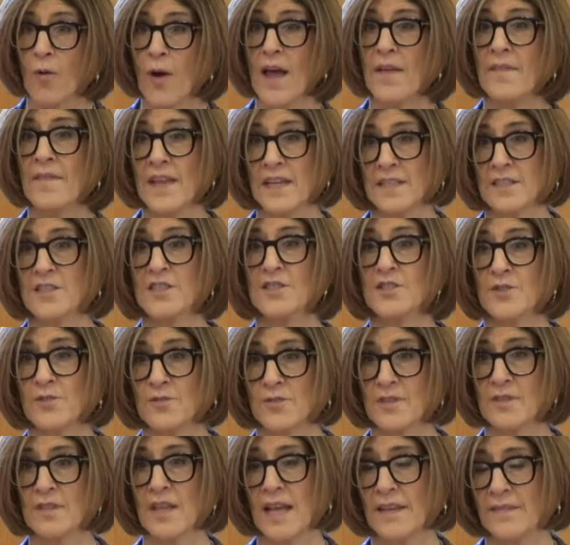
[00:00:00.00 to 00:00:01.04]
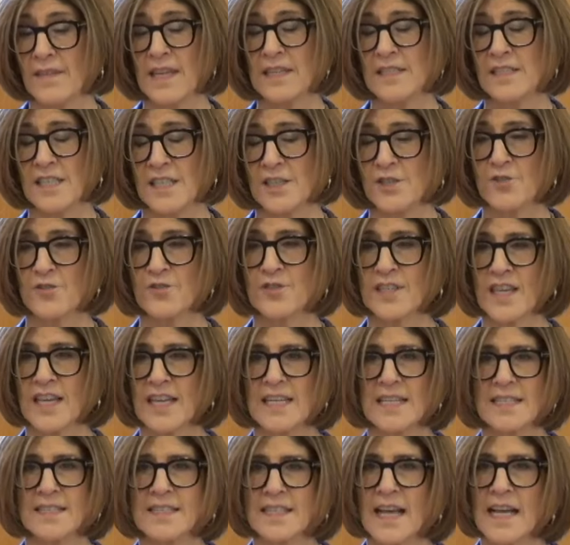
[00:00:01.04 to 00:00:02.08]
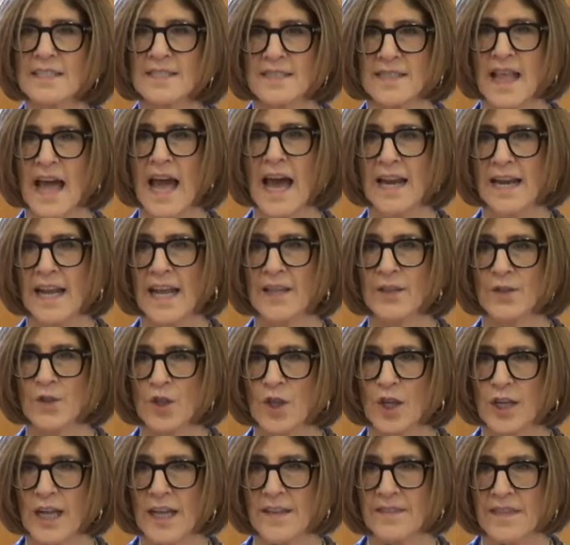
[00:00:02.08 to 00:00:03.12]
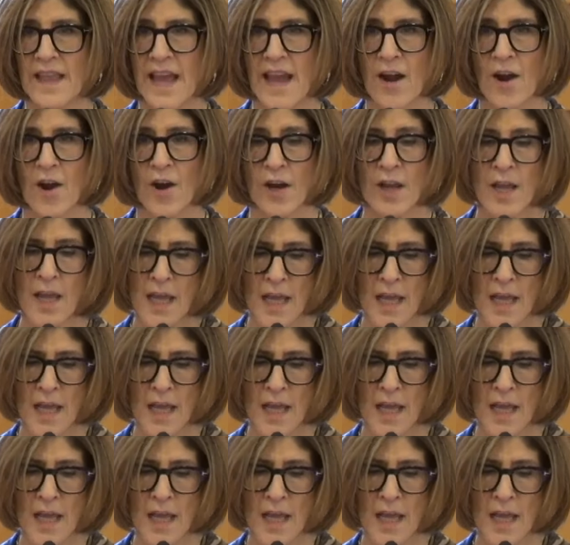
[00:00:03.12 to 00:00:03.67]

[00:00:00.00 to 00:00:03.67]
and then student and then teachers can assess that and look at their